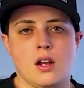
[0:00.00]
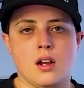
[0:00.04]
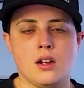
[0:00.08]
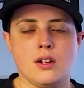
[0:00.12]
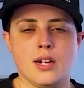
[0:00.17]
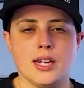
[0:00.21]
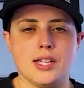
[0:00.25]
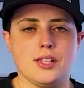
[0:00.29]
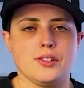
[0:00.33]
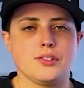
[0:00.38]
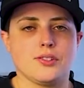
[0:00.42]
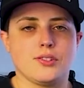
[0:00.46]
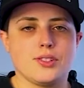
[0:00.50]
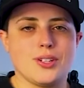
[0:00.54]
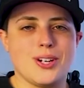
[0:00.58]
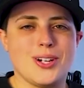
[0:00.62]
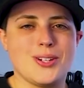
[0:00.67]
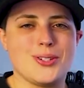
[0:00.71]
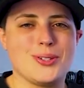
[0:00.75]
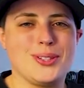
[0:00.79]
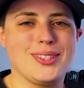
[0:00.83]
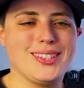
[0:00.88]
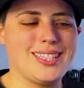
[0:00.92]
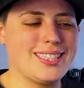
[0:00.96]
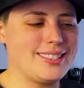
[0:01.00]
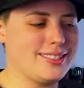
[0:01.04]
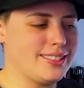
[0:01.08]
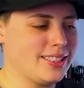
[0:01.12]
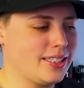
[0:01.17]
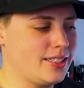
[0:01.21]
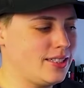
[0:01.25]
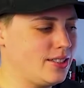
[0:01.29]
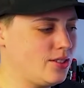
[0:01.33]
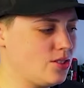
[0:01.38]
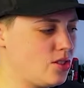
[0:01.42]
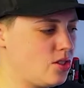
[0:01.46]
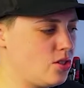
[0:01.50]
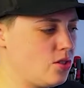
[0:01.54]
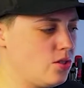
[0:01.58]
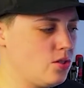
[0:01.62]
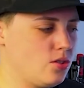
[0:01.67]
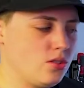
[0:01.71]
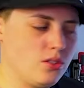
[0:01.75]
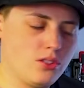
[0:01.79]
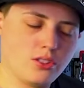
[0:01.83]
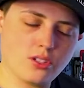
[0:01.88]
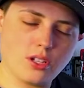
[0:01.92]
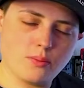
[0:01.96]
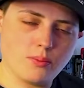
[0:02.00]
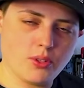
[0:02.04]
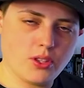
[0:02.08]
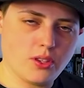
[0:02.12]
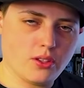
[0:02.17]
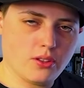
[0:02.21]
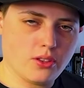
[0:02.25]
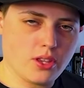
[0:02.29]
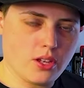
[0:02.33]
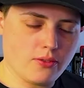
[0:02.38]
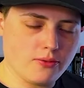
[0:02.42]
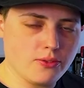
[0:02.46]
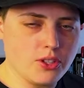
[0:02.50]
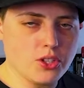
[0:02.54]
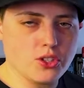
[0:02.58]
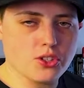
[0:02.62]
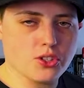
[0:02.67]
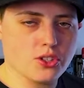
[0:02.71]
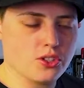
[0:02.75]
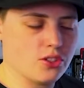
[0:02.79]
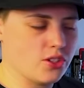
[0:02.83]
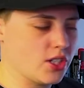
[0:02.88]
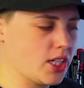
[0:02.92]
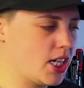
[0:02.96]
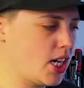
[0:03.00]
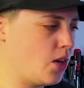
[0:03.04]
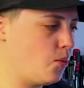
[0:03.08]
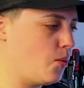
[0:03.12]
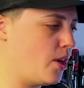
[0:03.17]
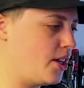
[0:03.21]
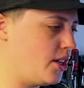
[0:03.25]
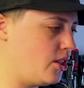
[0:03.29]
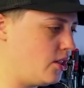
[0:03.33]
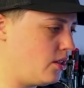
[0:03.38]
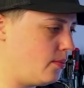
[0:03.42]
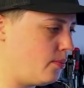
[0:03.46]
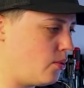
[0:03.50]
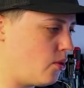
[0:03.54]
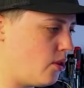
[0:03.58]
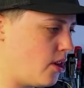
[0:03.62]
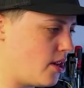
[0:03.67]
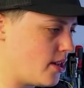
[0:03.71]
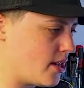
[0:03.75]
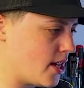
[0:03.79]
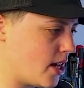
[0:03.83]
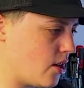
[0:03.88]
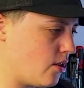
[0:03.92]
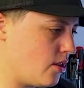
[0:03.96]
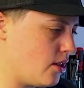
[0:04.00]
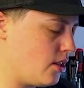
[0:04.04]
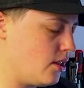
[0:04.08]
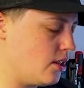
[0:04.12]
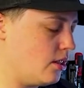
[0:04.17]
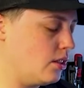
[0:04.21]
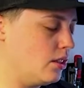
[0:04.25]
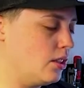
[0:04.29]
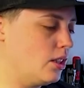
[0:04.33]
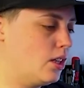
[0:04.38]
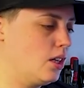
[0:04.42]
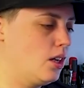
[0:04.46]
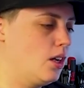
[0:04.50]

right, so let's get into some of the features that I wanted to point out here.